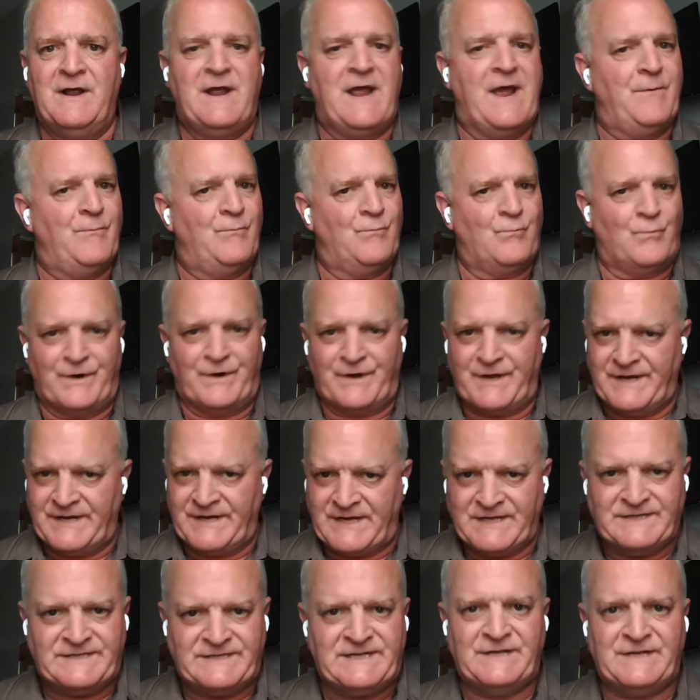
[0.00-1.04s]
And we're going to
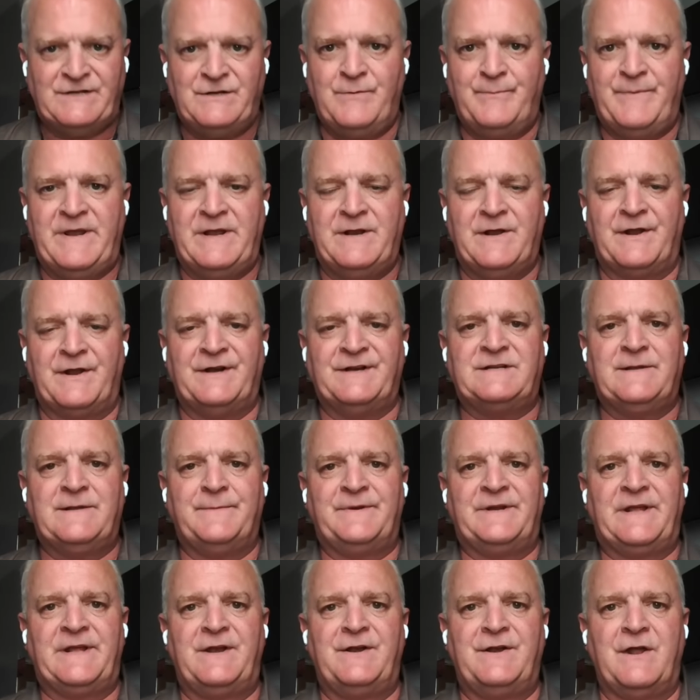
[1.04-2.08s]
continue being
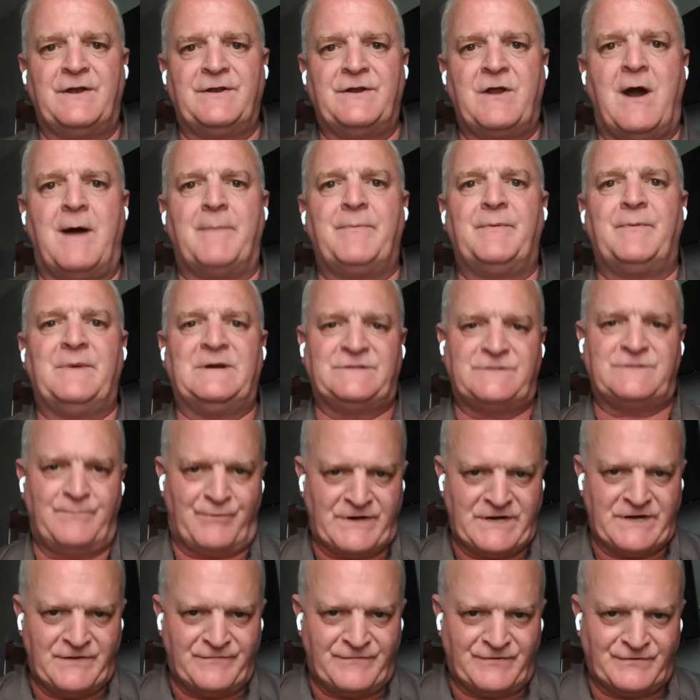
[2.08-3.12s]
unintimidated and uncompromised to
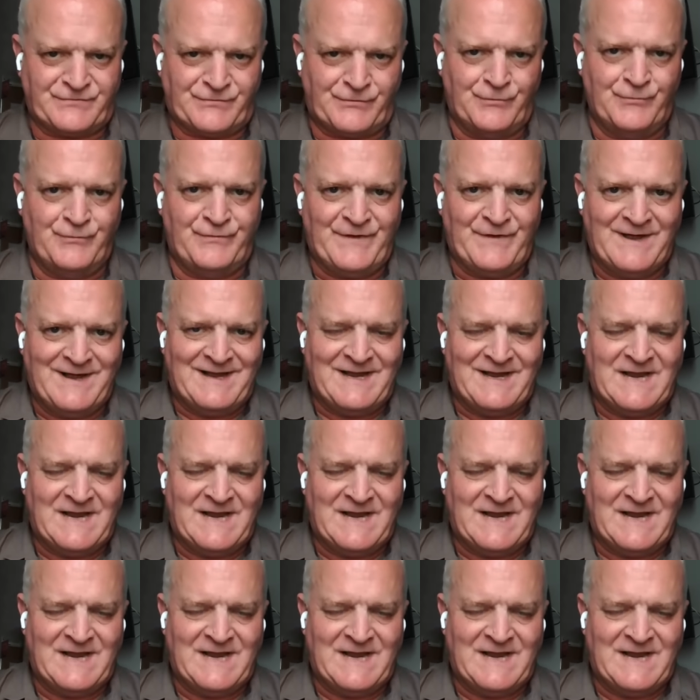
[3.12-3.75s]
bring you the truth,